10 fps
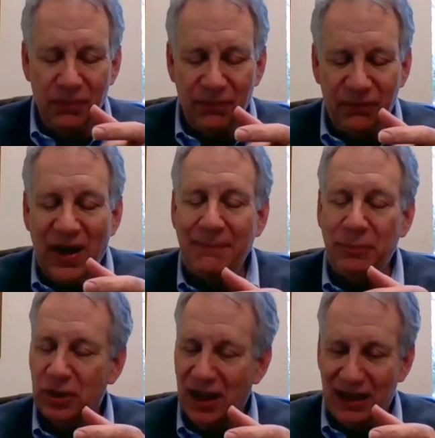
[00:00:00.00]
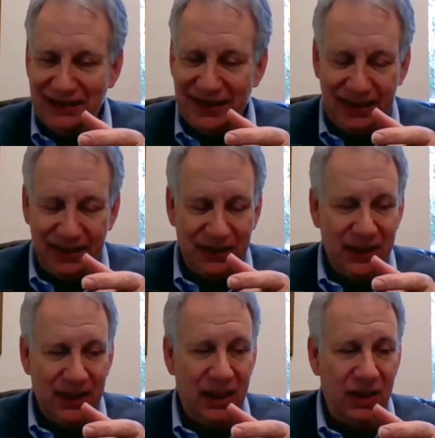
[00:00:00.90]
fiber content
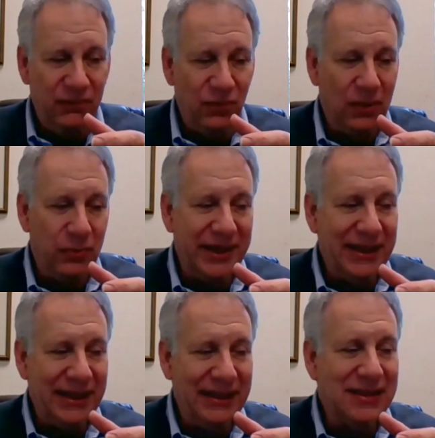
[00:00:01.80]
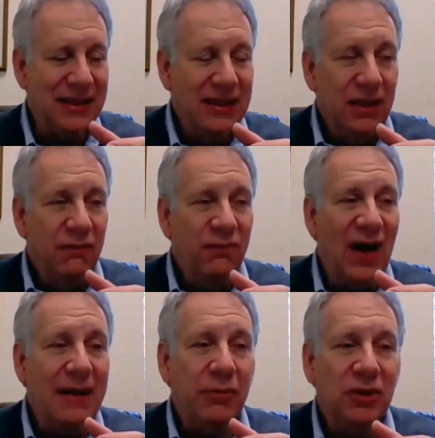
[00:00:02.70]
of what we eat.
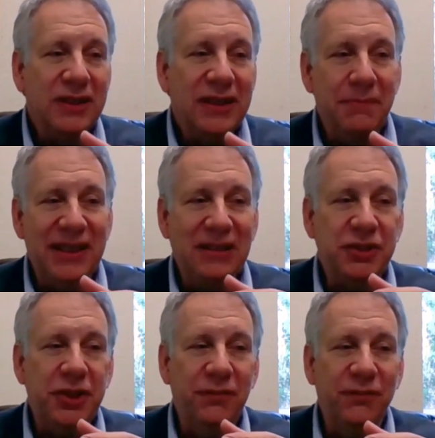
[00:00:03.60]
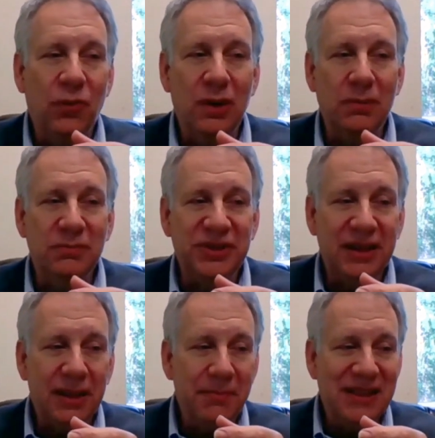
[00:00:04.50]
Fiber can be two forms.
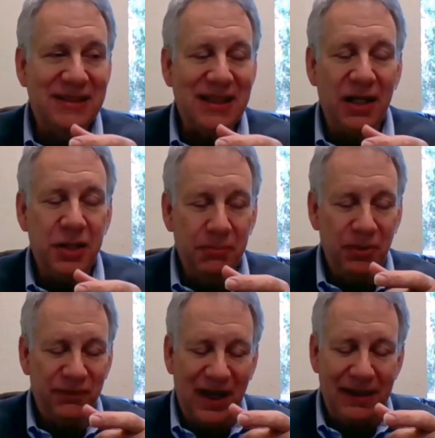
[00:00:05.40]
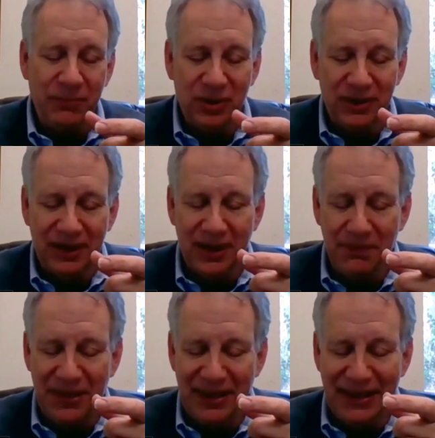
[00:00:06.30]
It can be soluble fiber and it
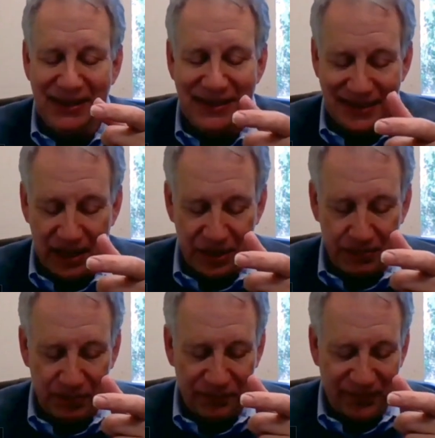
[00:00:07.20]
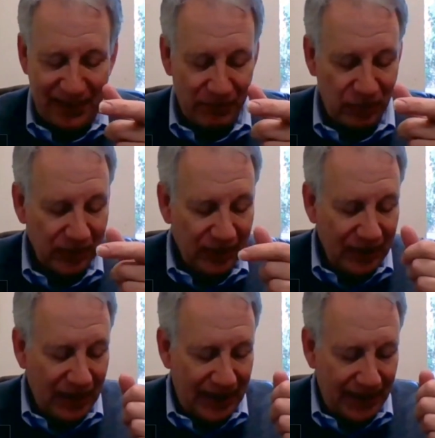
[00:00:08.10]
can be insoluble fiber.
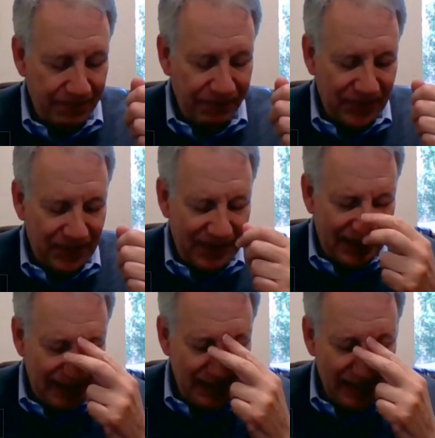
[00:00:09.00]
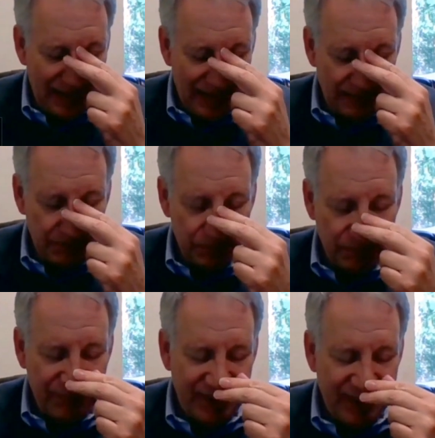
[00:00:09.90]
It
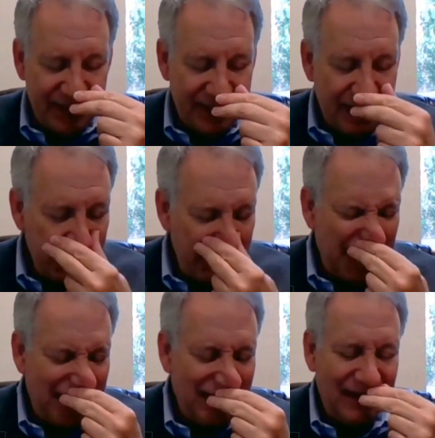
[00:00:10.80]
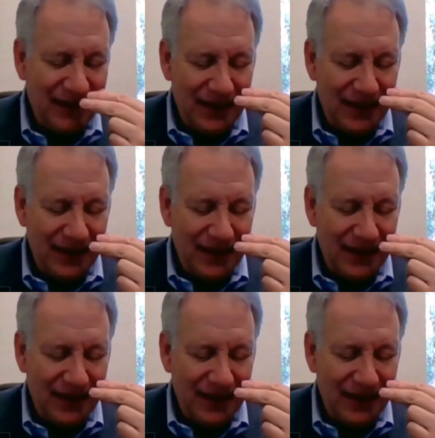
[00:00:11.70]
can be,